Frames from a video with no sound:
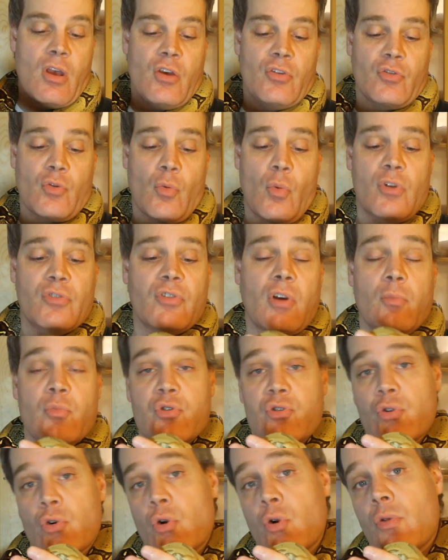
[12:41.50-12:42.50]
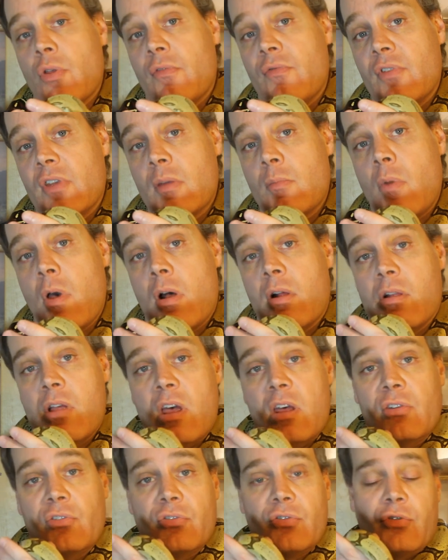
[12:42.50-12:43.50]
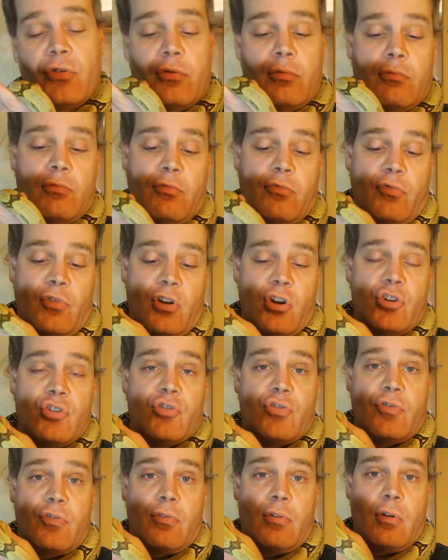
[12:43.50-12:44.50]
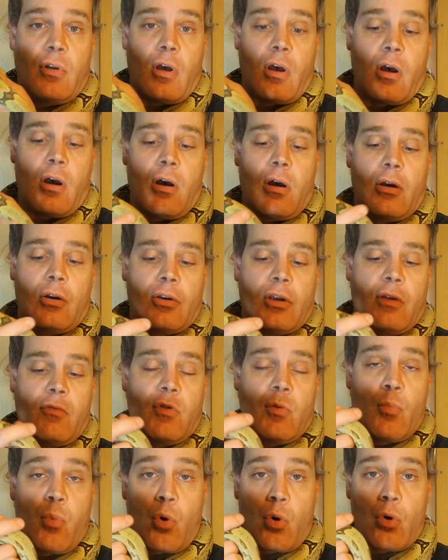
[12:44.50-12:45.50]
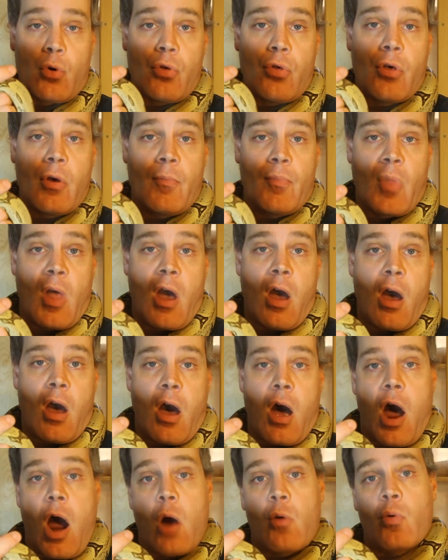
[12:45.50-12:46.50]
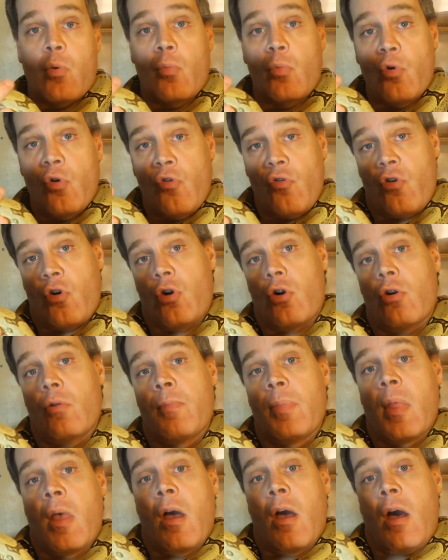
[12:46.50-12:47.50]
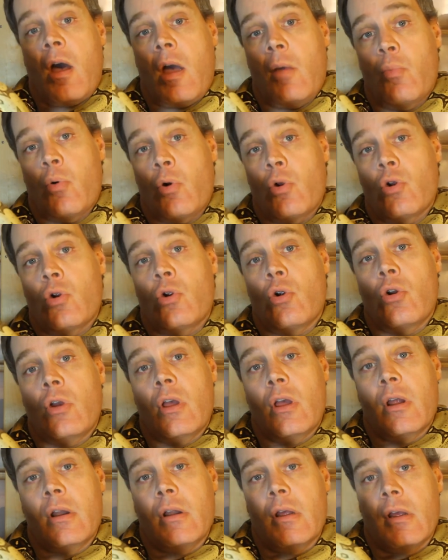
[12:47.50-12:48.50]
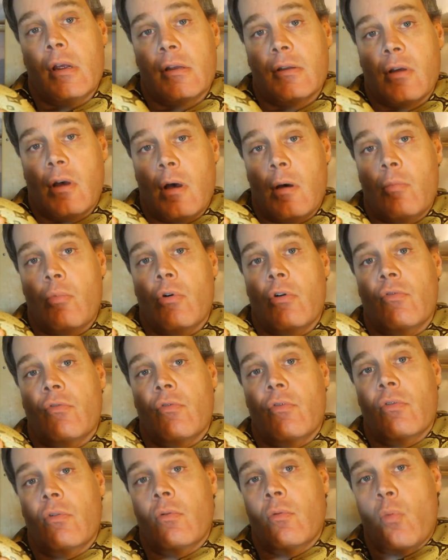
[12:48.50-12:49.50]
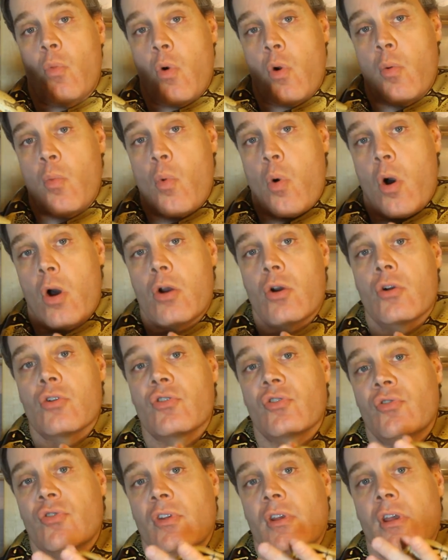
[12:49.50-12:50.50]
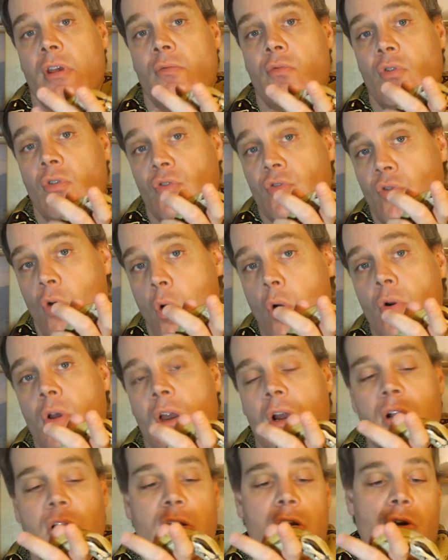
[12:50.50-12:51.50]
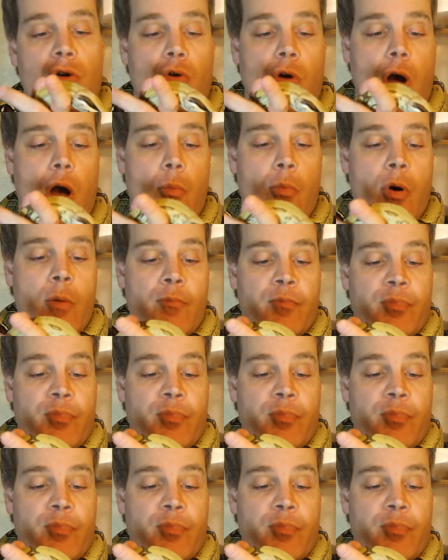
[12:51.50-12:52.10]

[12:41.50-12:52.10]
So once I'm sure the female has finished uh, giving birth, I remove her. I put her in a tub of warm water just to give her a soak and clean her up.